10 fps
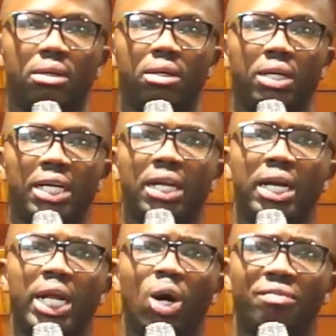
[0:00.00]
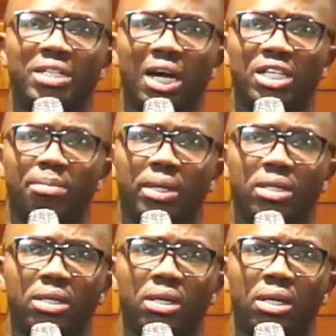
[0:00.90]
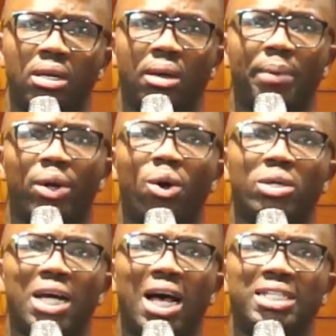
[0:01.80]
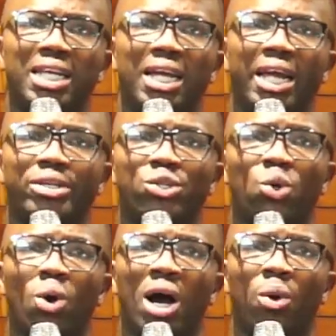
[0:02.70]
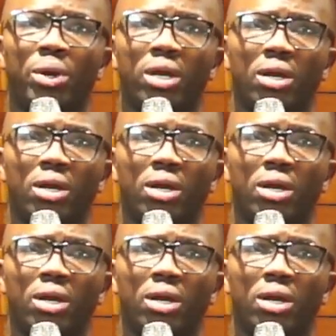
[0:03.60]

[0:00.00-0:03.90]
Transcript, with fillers: in the day of judgment because as he is, so are we.